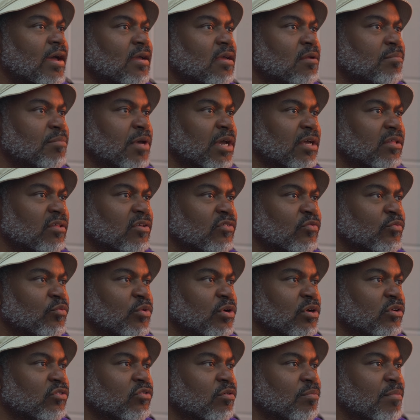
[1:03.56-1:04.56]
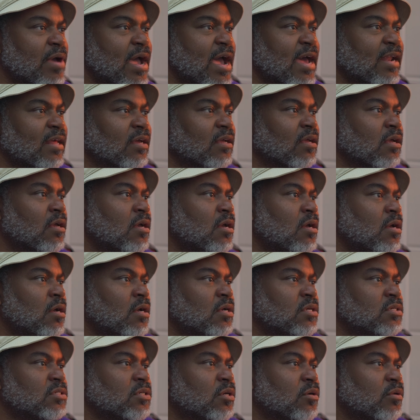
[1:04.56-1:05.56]
I can make this real dramatic.
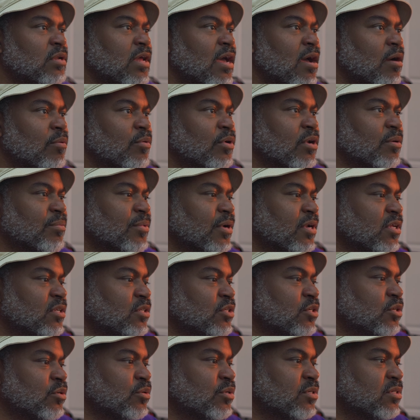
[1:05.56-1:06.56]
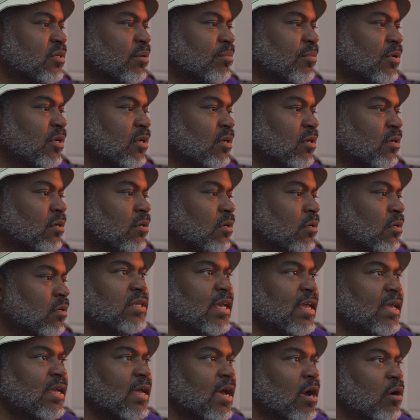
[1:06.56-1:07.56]
So now what I'm going to do is I'm going to
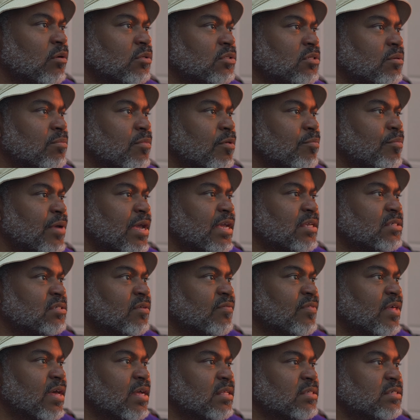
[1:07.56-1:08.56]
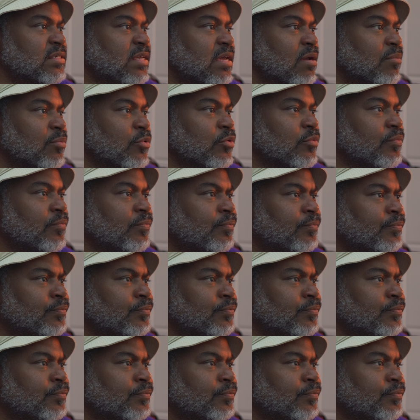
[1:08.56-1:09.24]
take out some of the bass of that sample,